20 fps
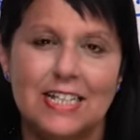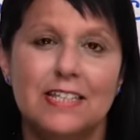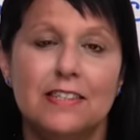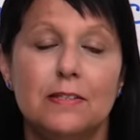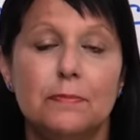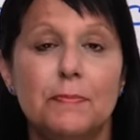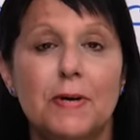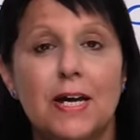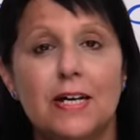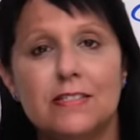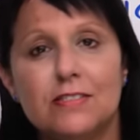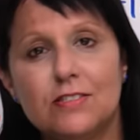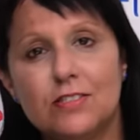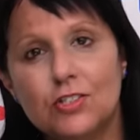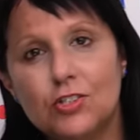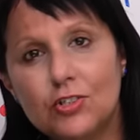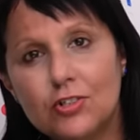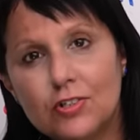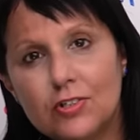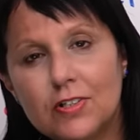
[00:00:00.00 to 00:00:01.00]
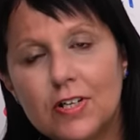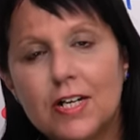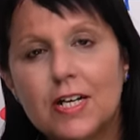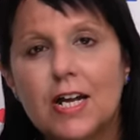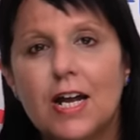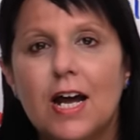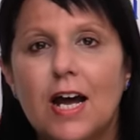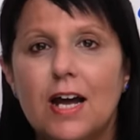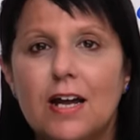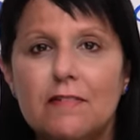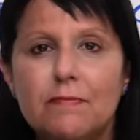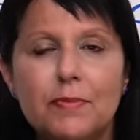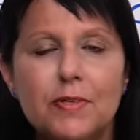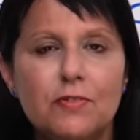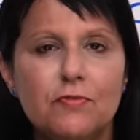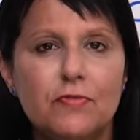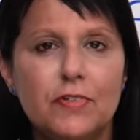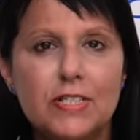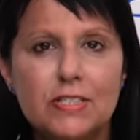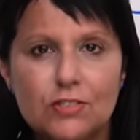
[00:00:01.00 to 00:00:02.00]
In the past year, I've
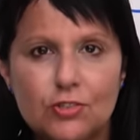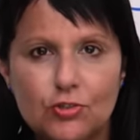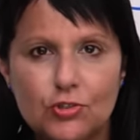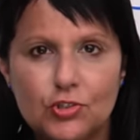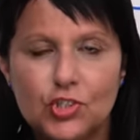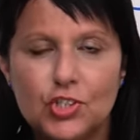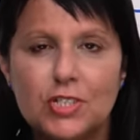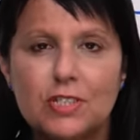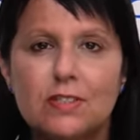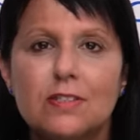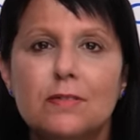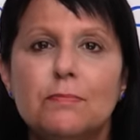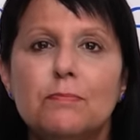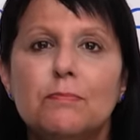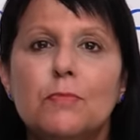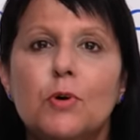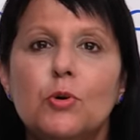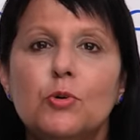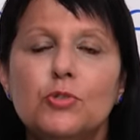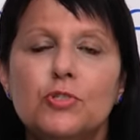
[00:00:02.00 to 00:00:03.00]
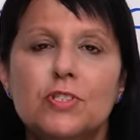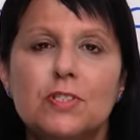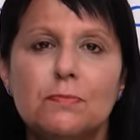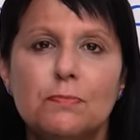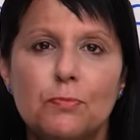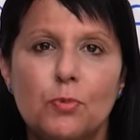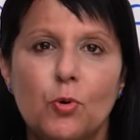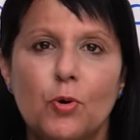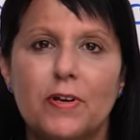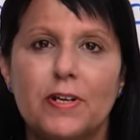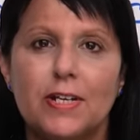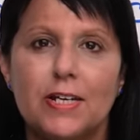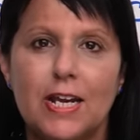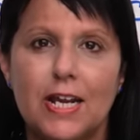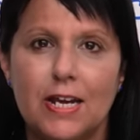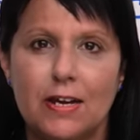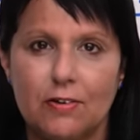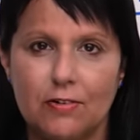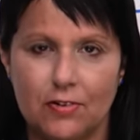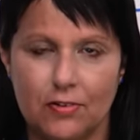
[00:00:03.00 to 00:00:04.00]
been researching the most important
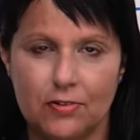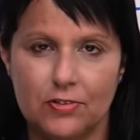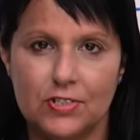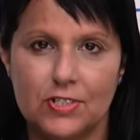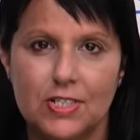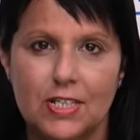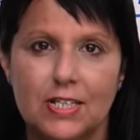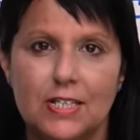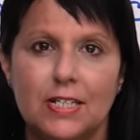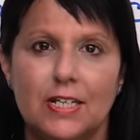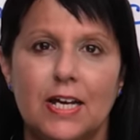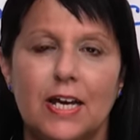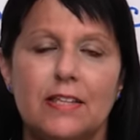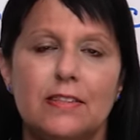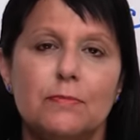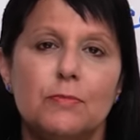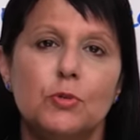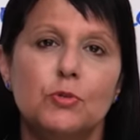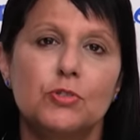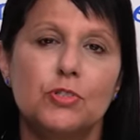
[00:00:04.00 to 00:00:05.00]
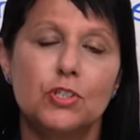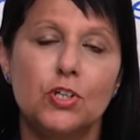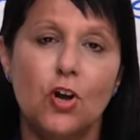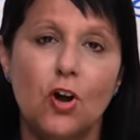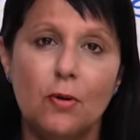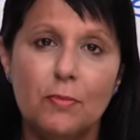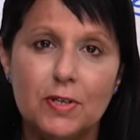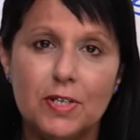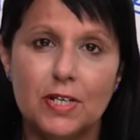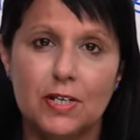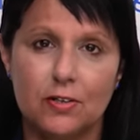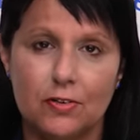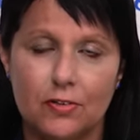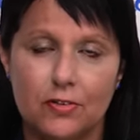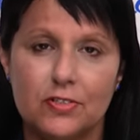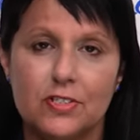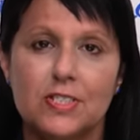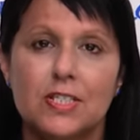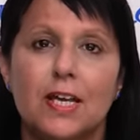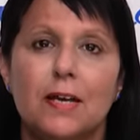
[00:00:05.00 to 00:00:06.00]
errors and the most common
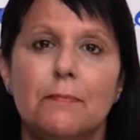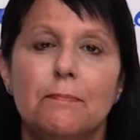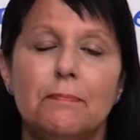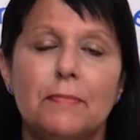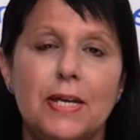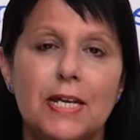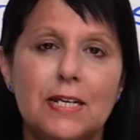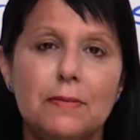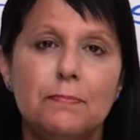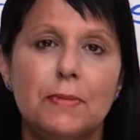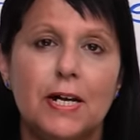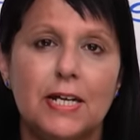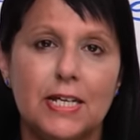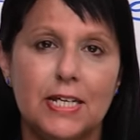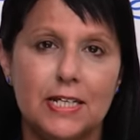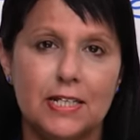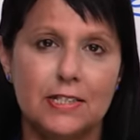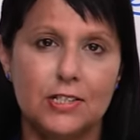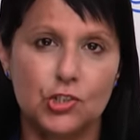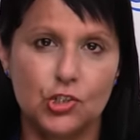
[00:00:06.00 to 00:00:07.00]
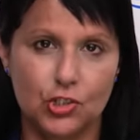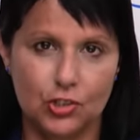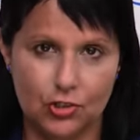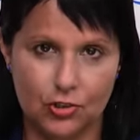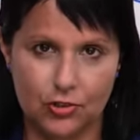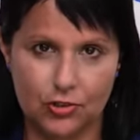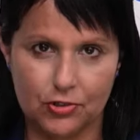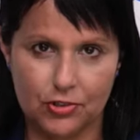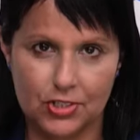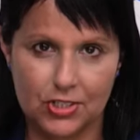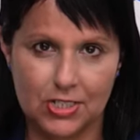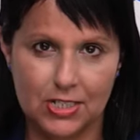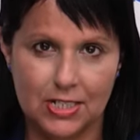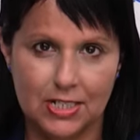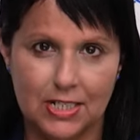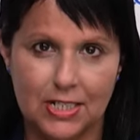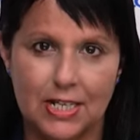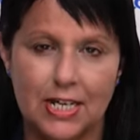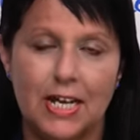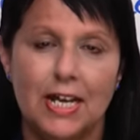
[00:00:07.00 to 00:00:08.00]
errors made by English learners.
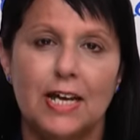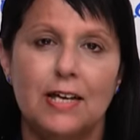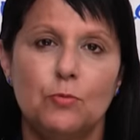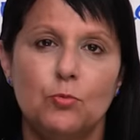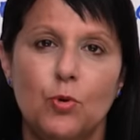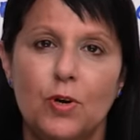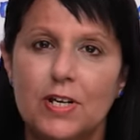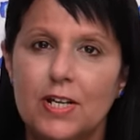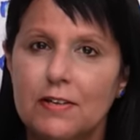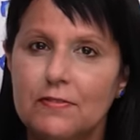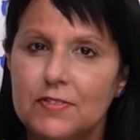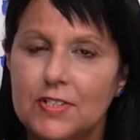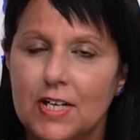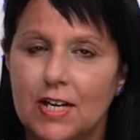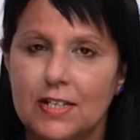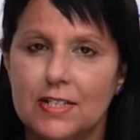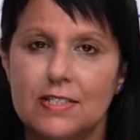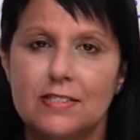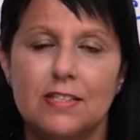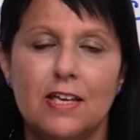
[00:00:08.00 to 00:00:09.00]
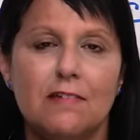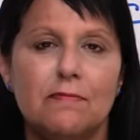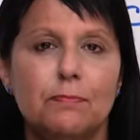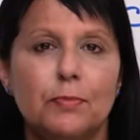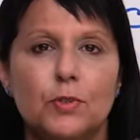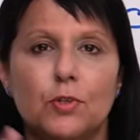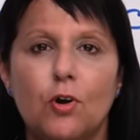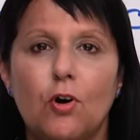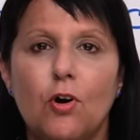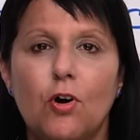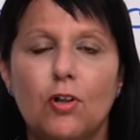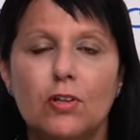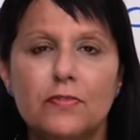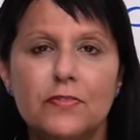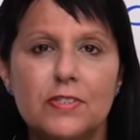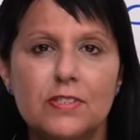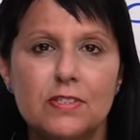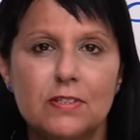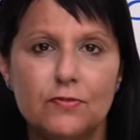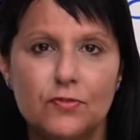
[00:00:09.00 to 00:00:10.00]
And what I've done is I've put all of
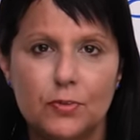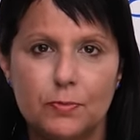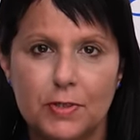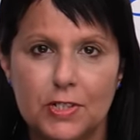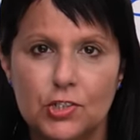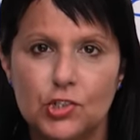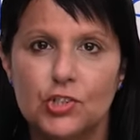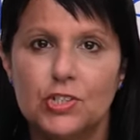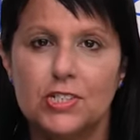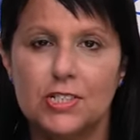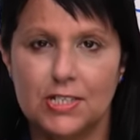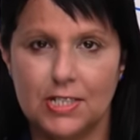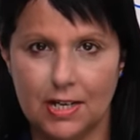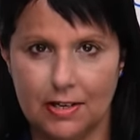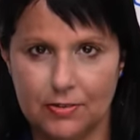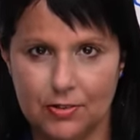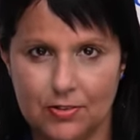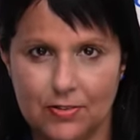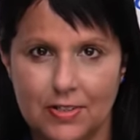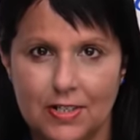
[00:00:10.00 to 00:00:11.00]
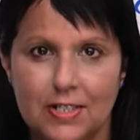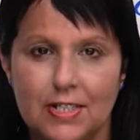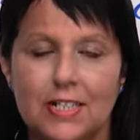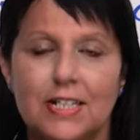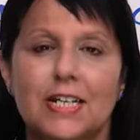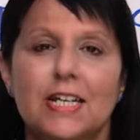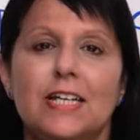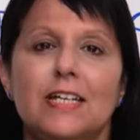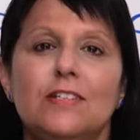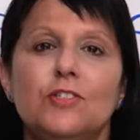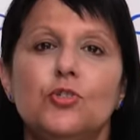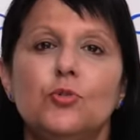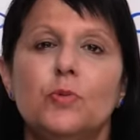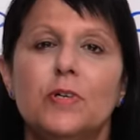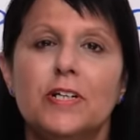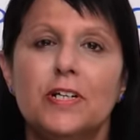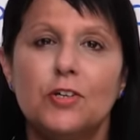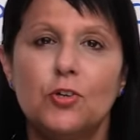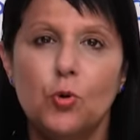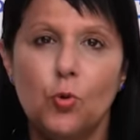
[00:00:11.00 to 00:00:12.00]
this information together into
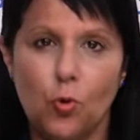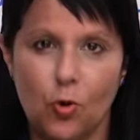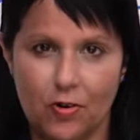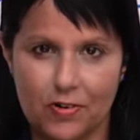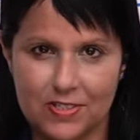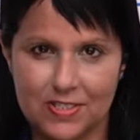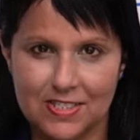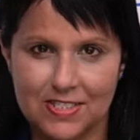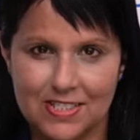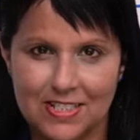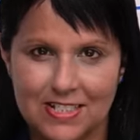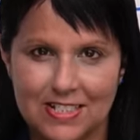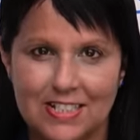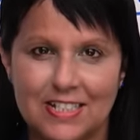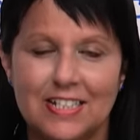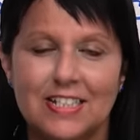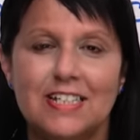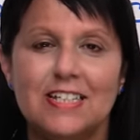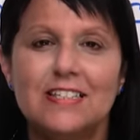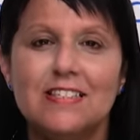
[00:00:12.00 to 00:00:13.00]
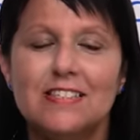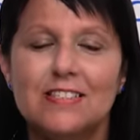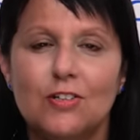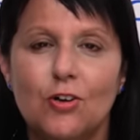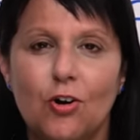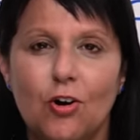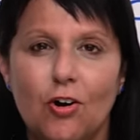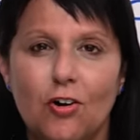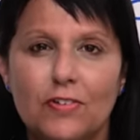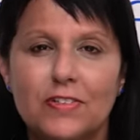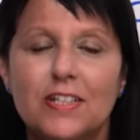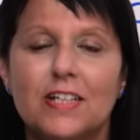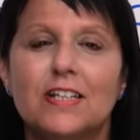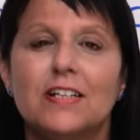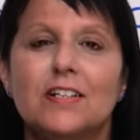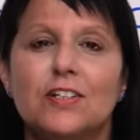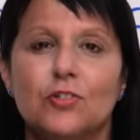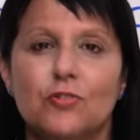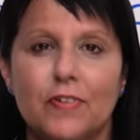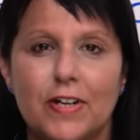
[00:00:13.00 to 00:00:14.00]
a course. It's called
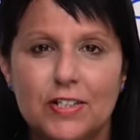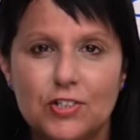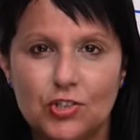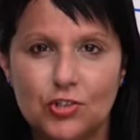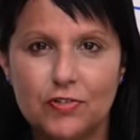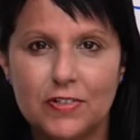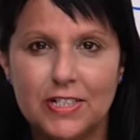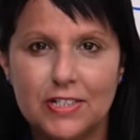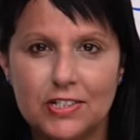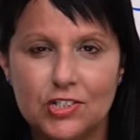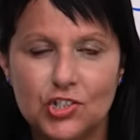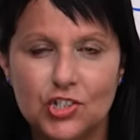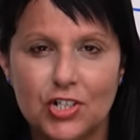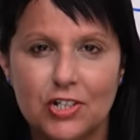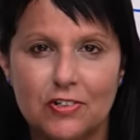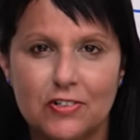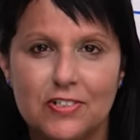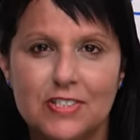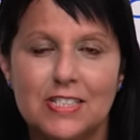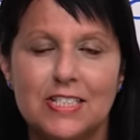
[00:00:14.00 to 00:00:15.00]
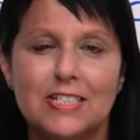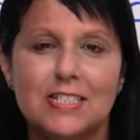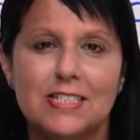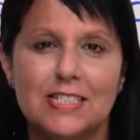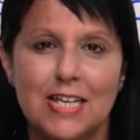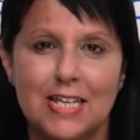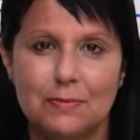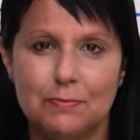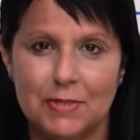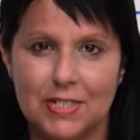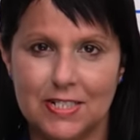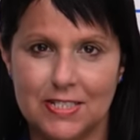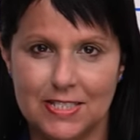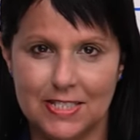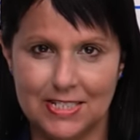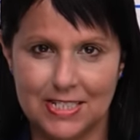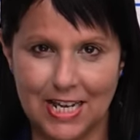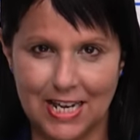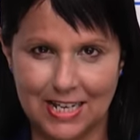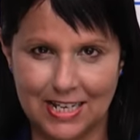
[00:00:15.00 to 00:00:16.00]
Correct Your English Errors in ten
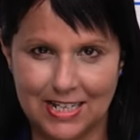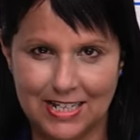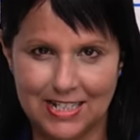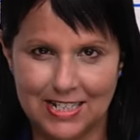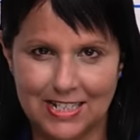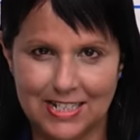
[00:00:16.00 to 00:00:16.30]
minutes a Day.